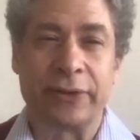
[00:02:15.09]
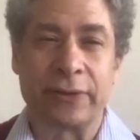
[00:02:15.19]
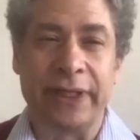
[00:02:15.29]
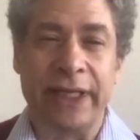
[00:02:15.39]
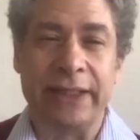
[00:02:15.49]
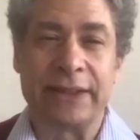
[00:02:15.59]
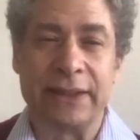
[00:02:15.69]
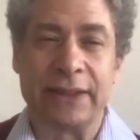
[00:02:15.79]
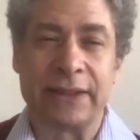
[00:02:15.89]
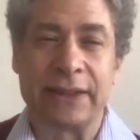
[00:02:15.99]
creates
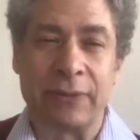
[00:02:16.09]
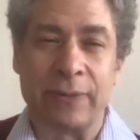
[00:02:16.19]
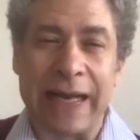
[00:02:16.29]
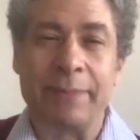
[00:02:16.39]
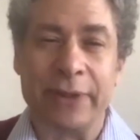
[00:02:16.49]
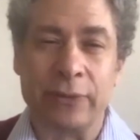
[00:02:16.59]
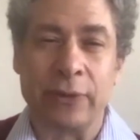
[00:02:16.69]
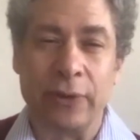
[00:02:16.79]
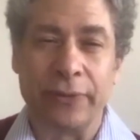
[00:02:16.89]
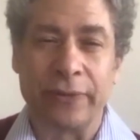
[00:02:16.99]
this uh, rapid
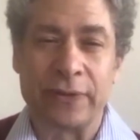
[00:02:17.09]
growth.